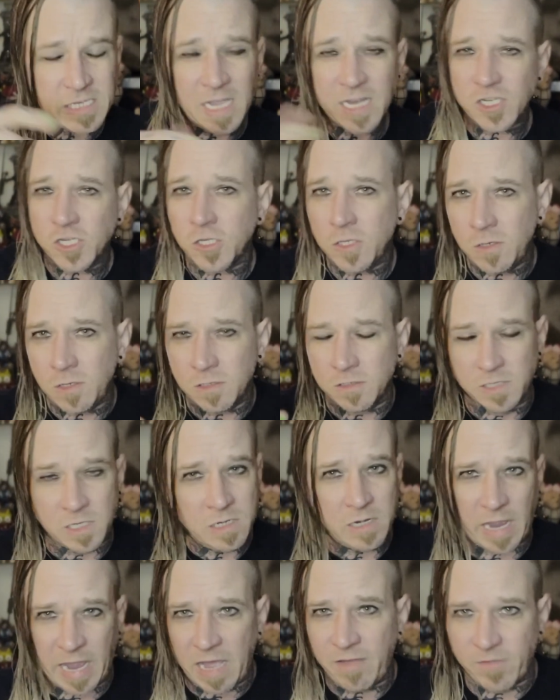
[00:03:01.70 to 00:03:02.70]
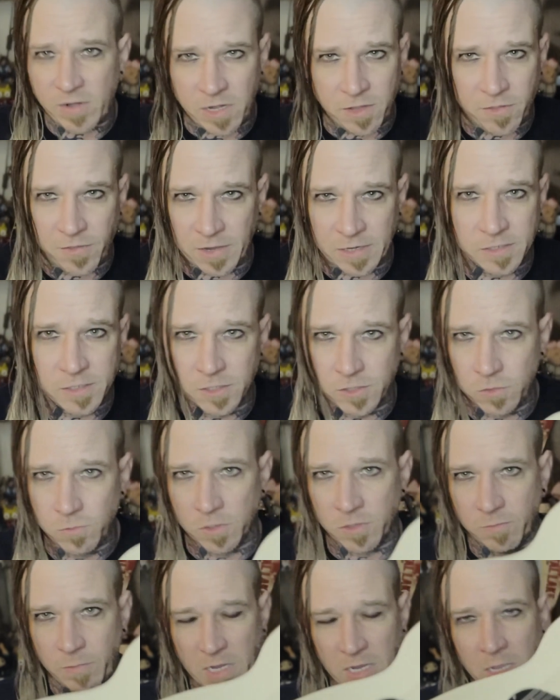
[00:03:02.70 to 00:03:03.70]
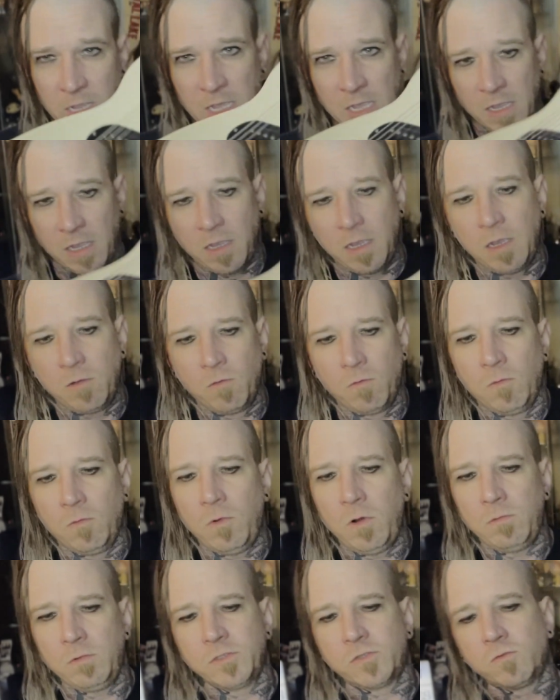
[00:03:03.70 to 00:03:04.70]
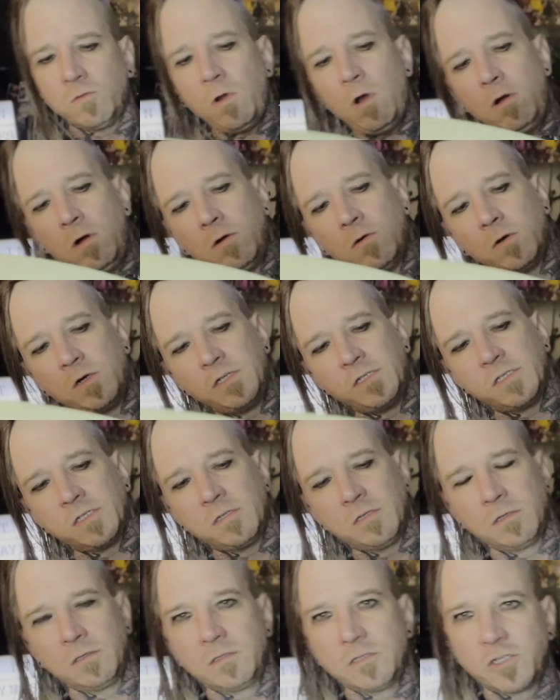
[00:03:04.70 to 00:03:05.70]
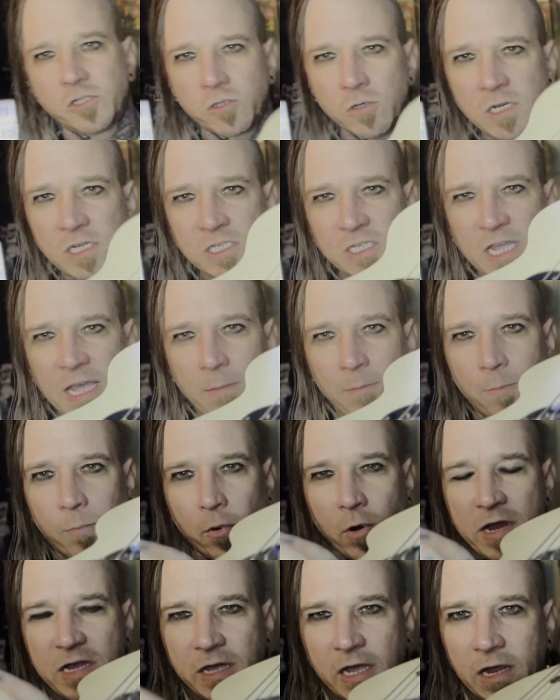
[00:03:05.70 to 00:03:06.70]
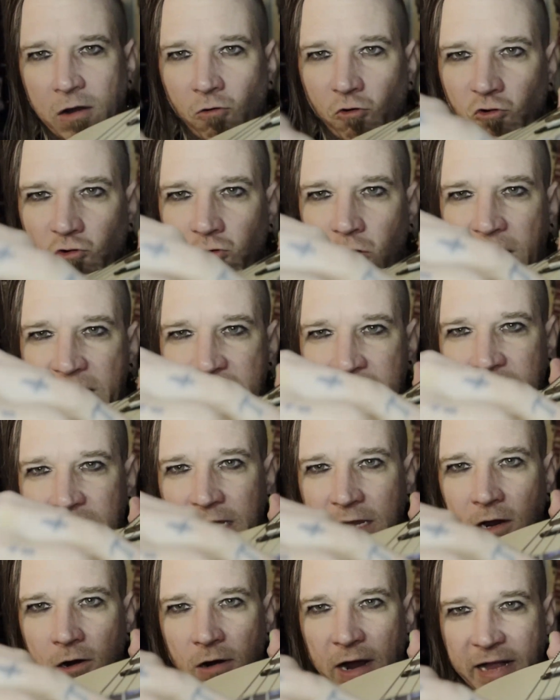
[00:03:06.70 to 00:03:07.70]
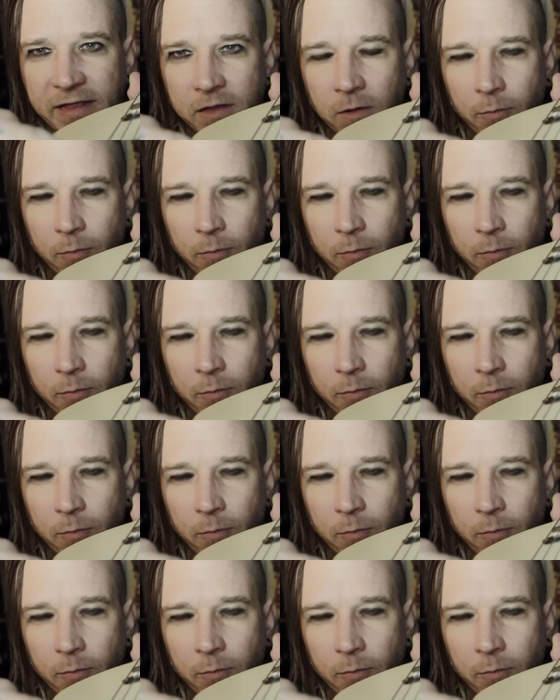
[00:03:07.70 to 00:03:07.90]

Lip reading: actually didn't have anything to do with me. What was wrong was the strings kept breaking right here at the